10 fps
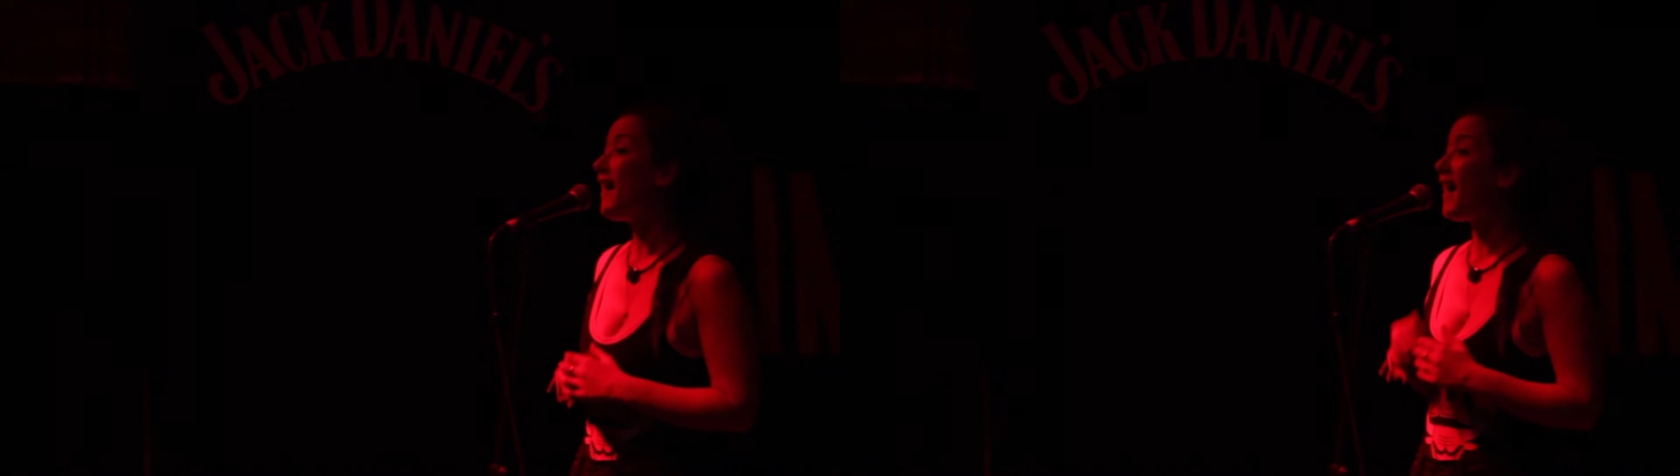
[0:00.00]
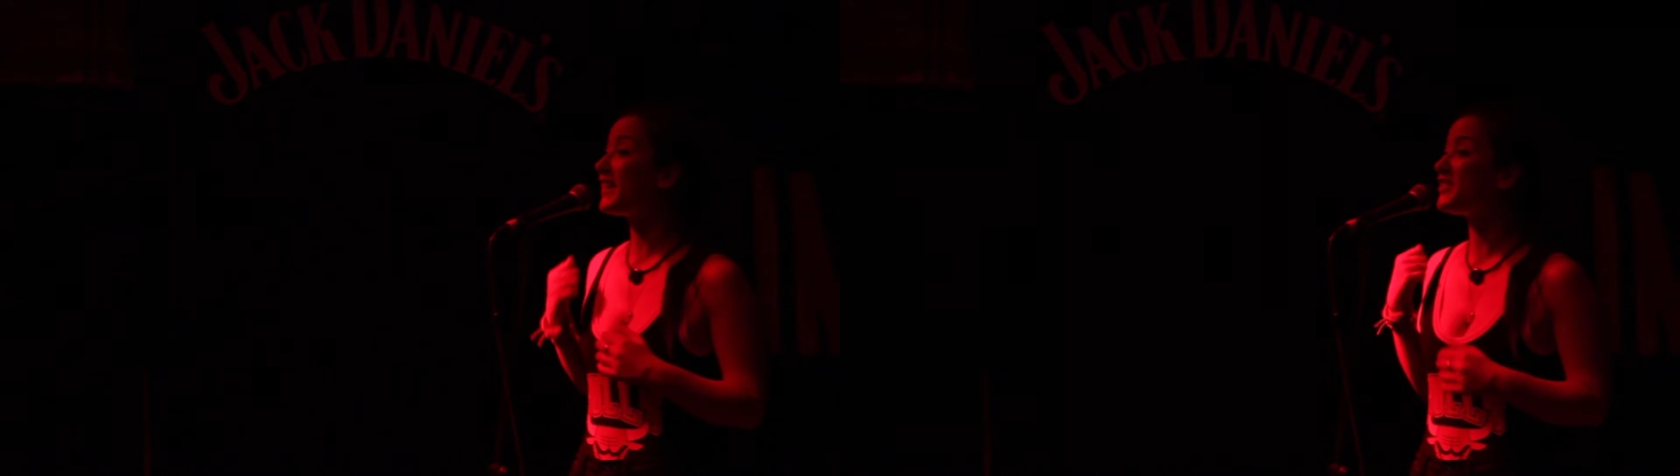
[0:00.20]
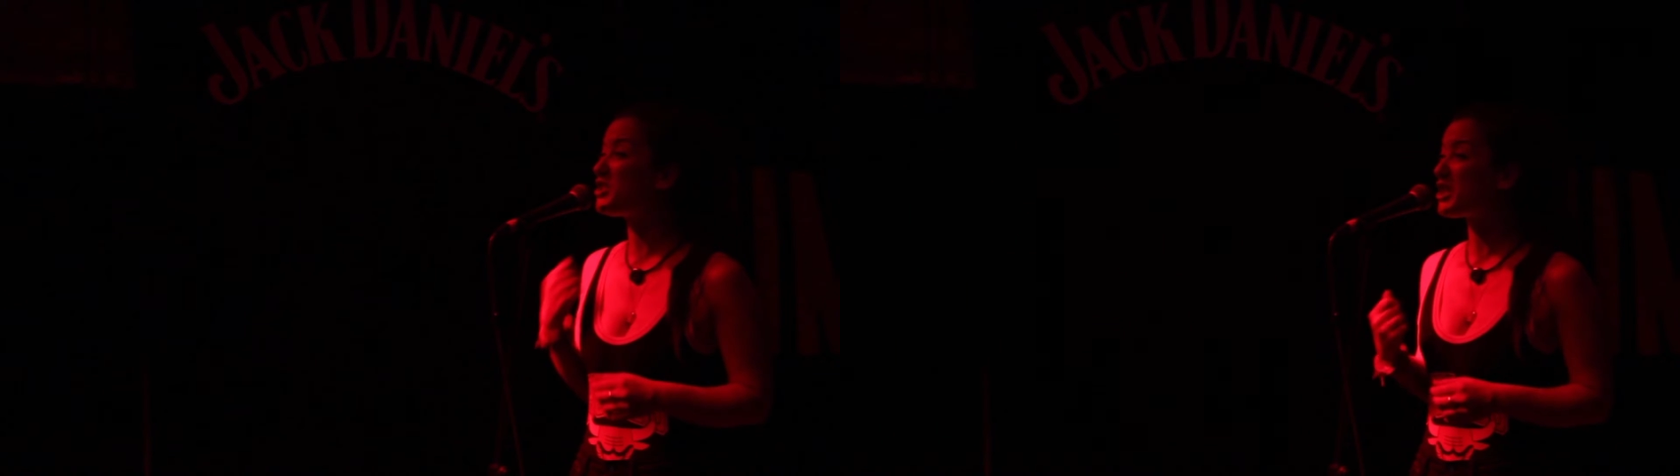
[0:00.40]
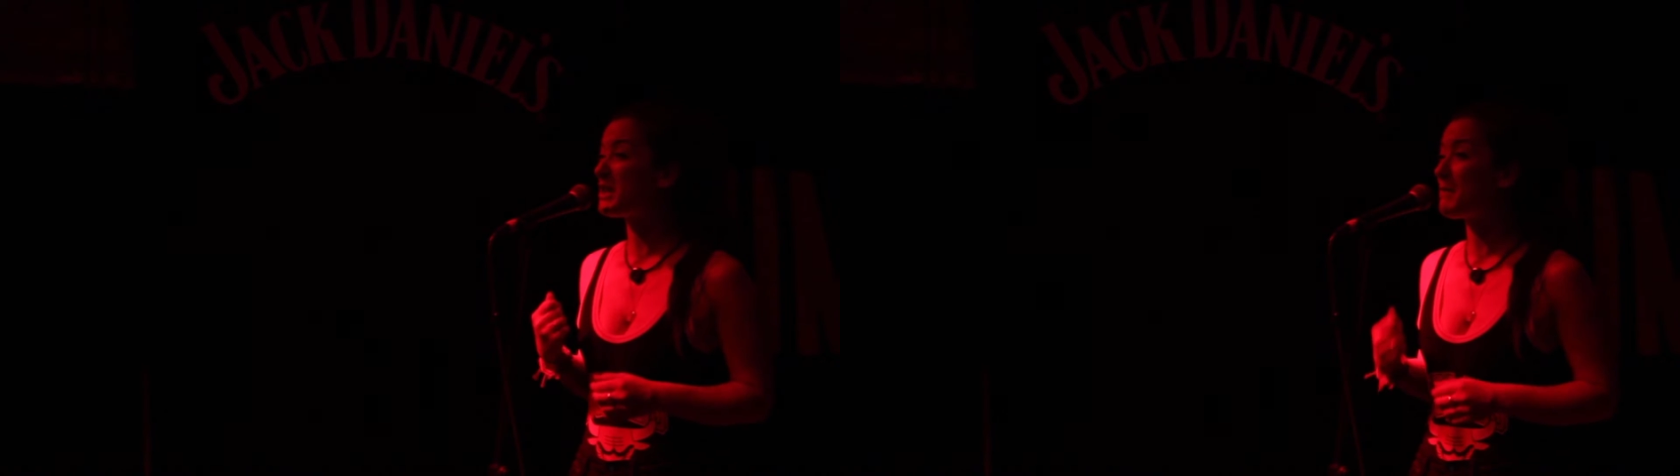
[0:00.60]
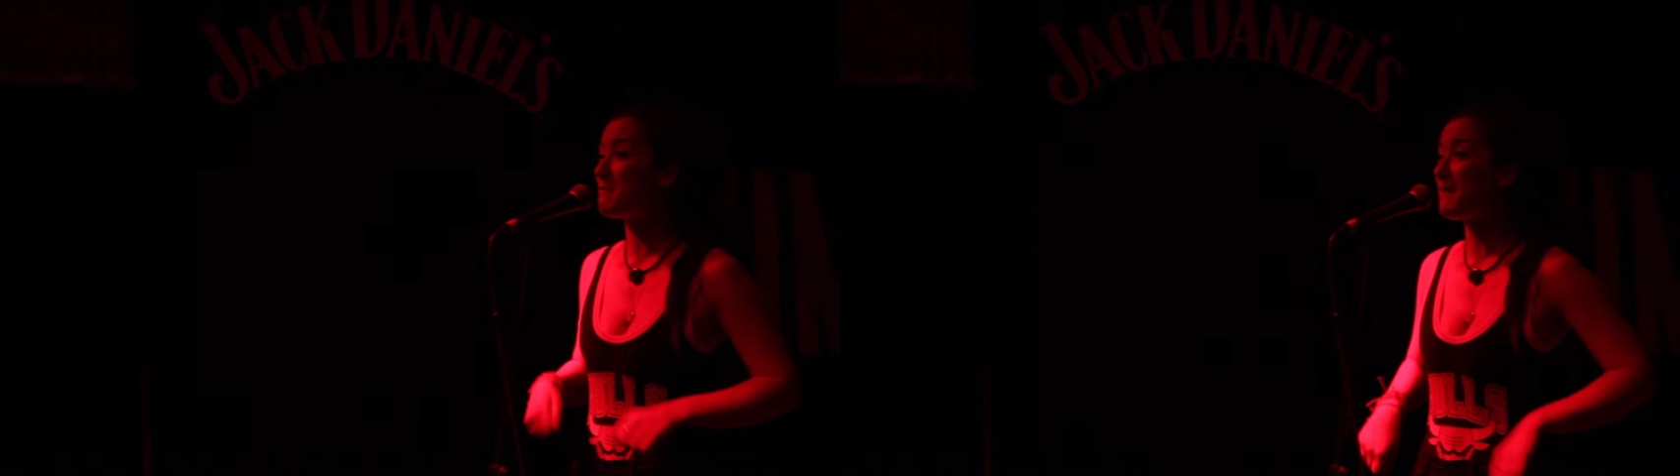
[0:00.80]
I can
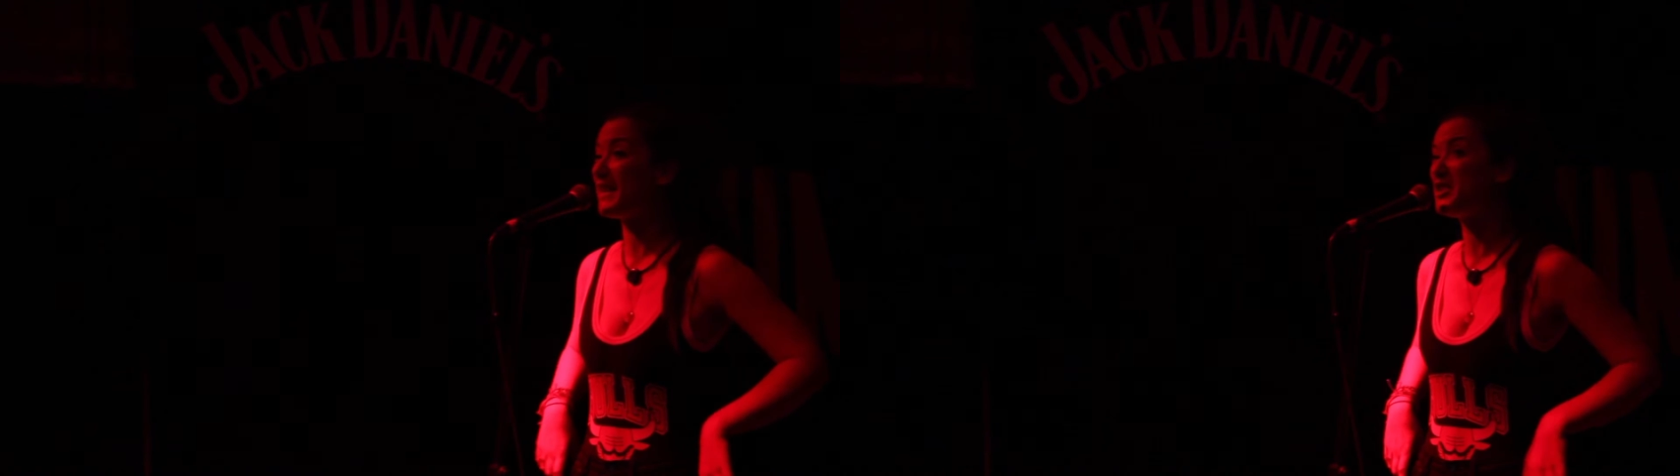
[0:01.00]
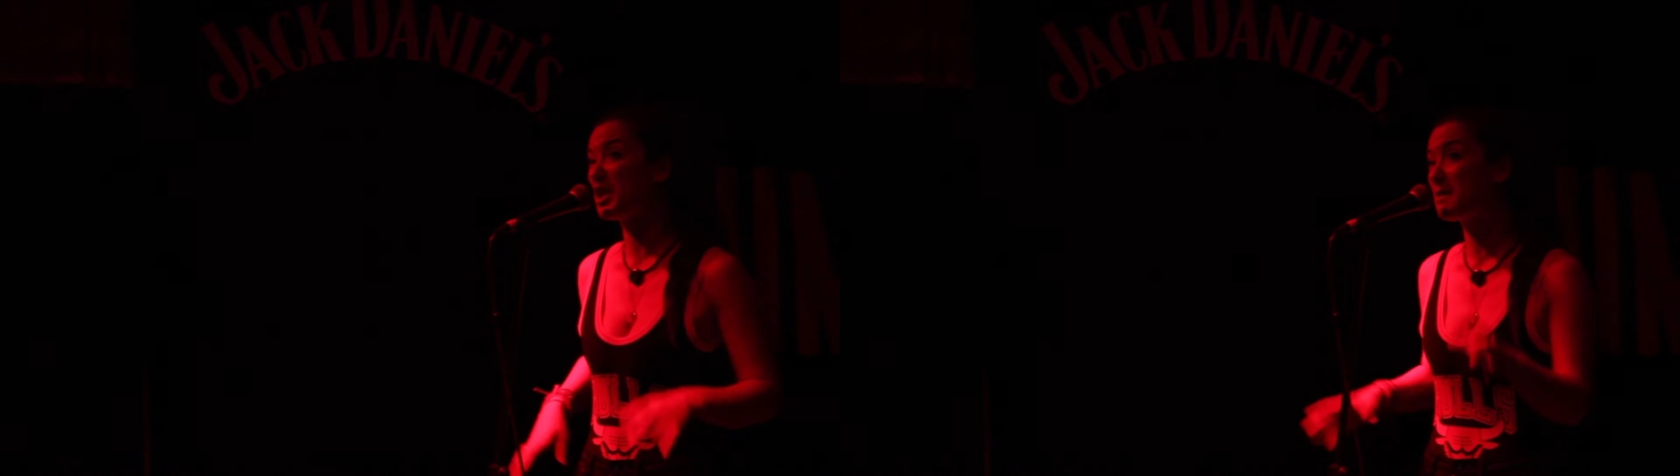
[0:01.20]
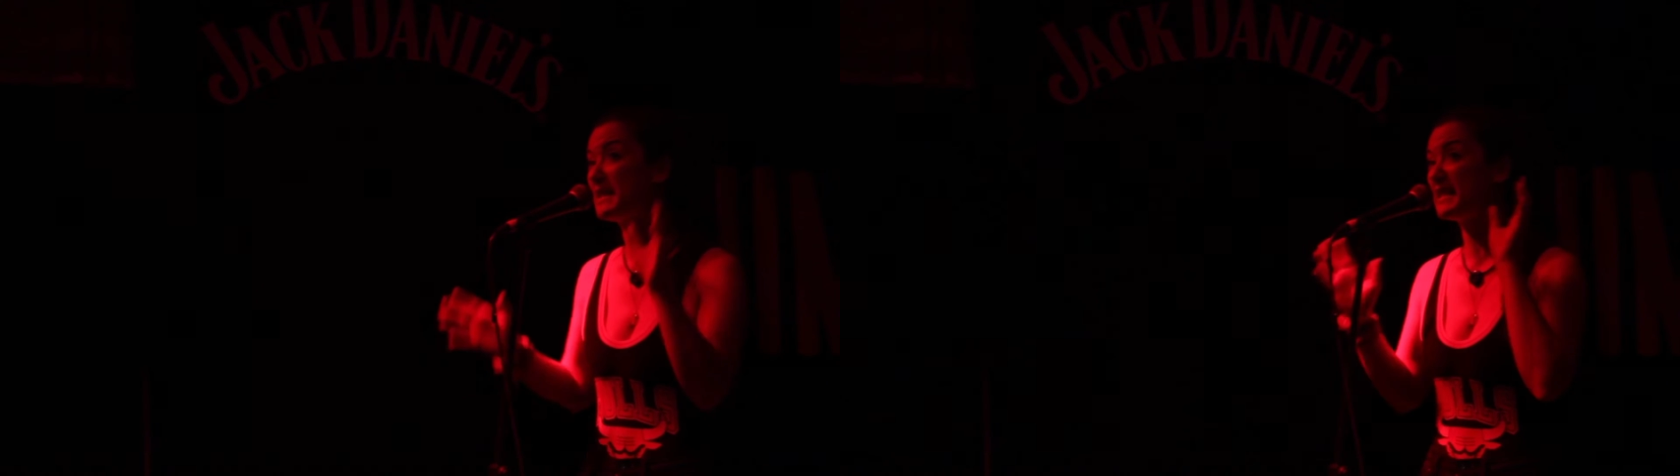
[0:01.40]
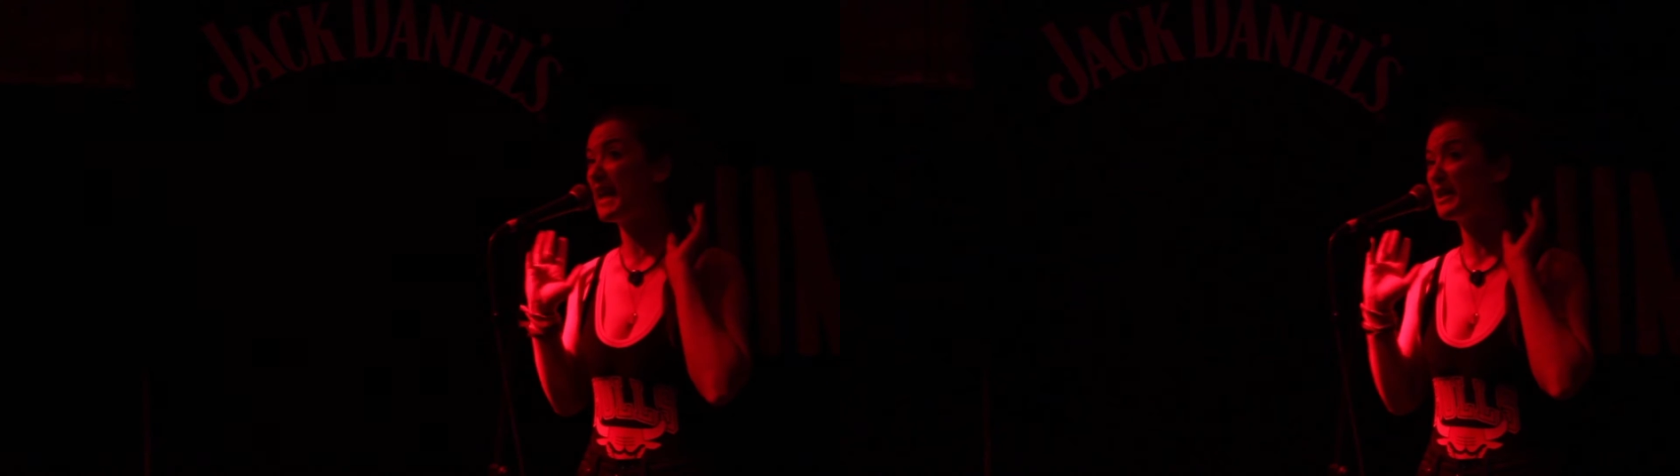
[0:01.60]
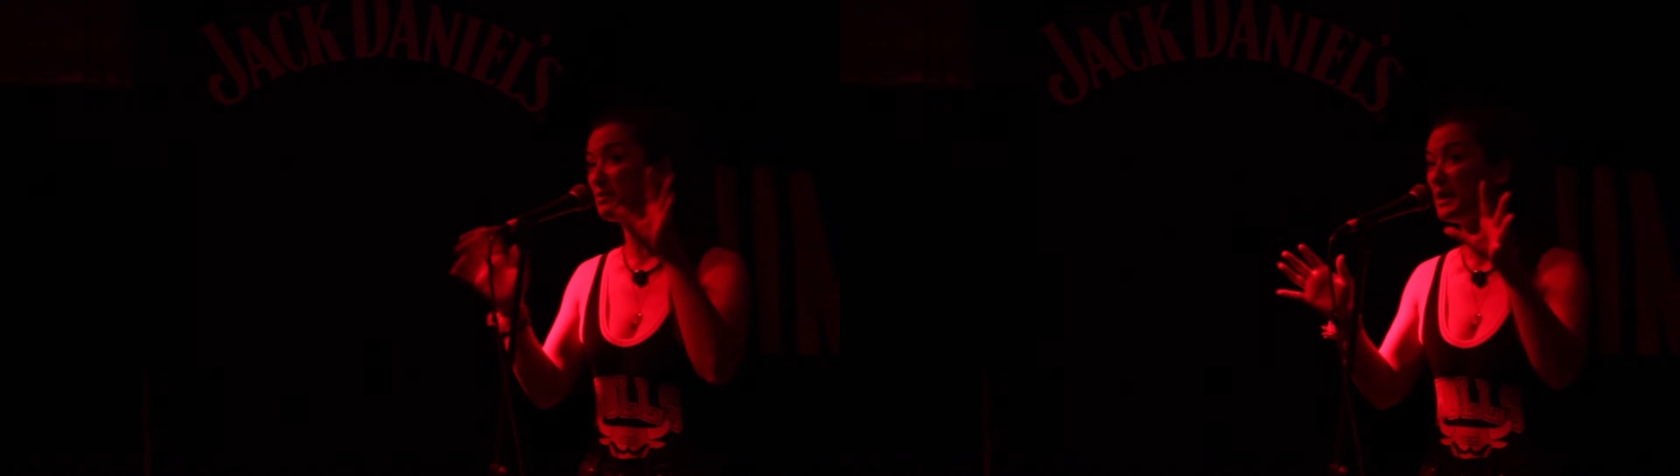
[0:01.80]
just about manage to commit to
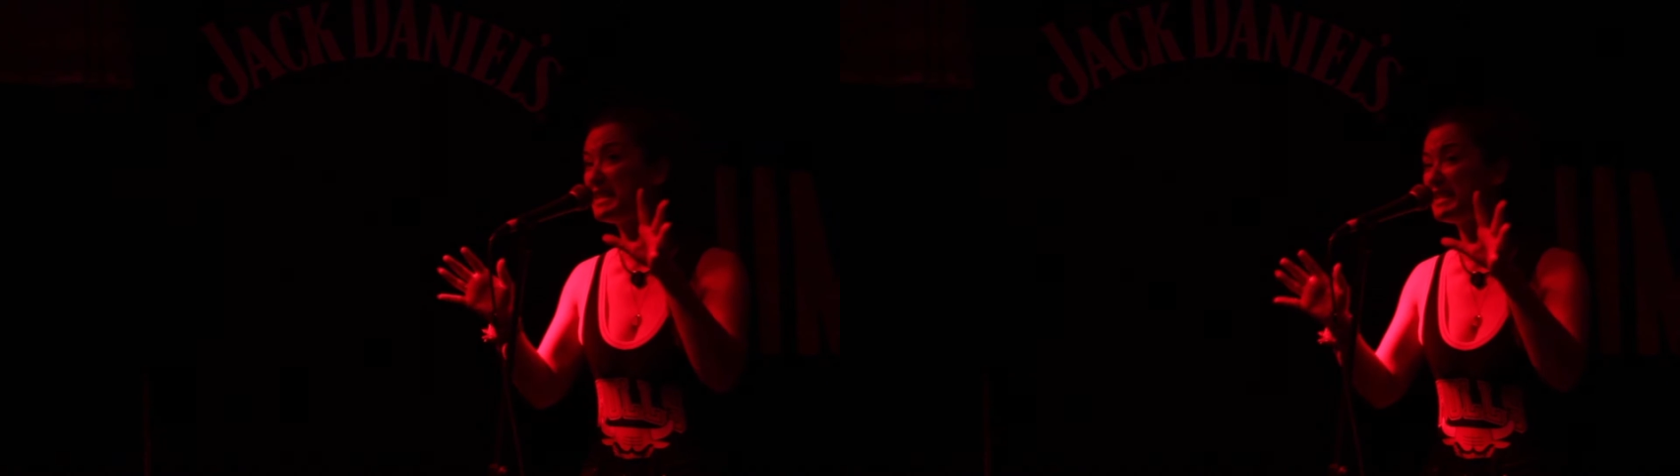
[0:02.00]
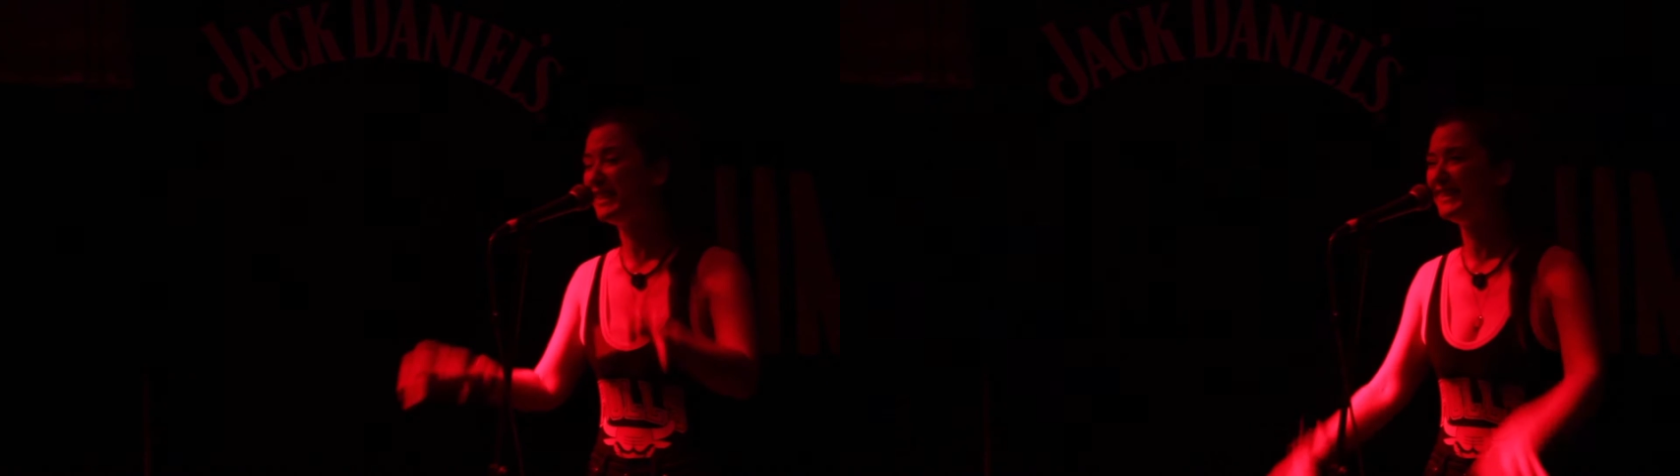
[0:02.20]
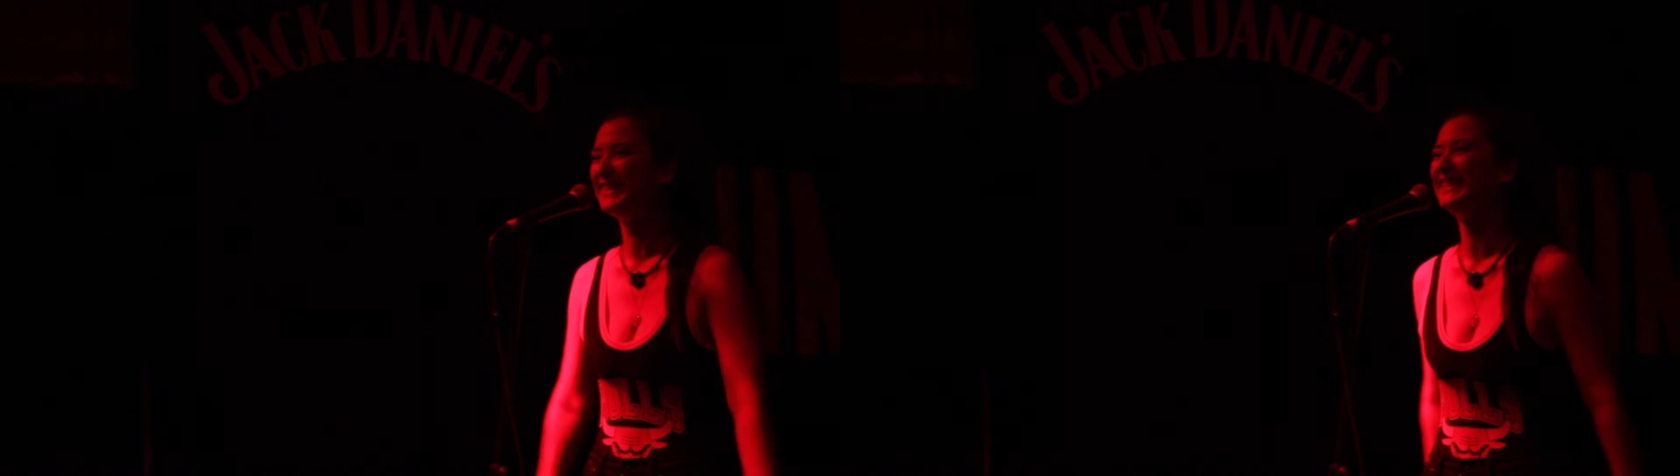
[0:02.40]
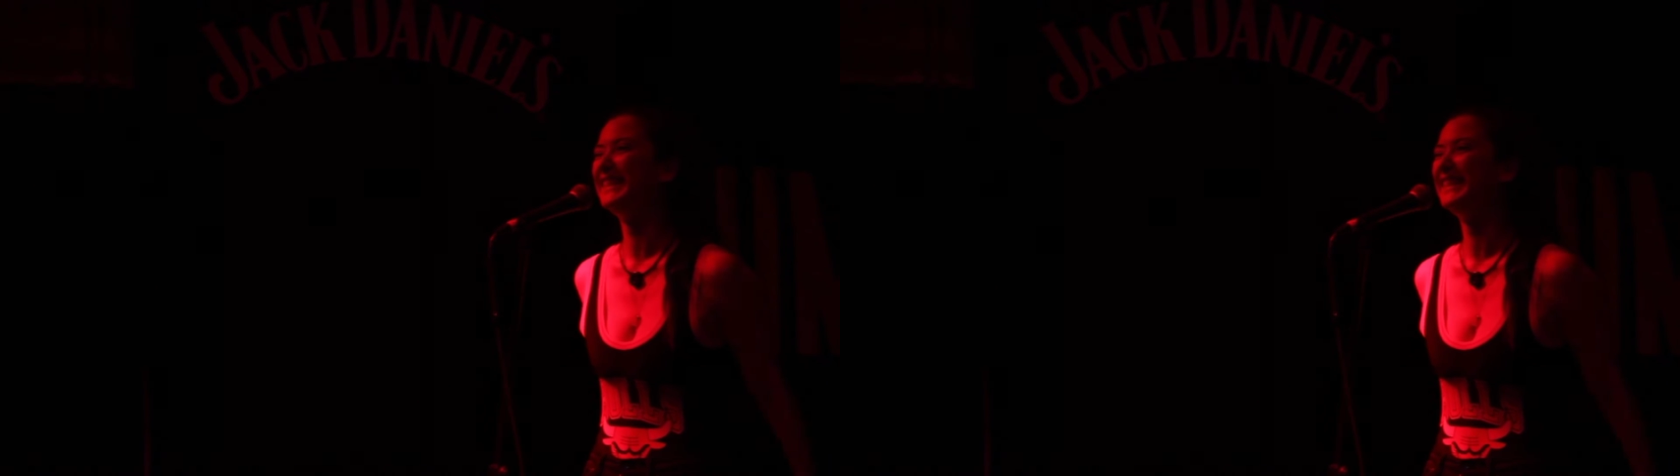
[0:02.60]
next week.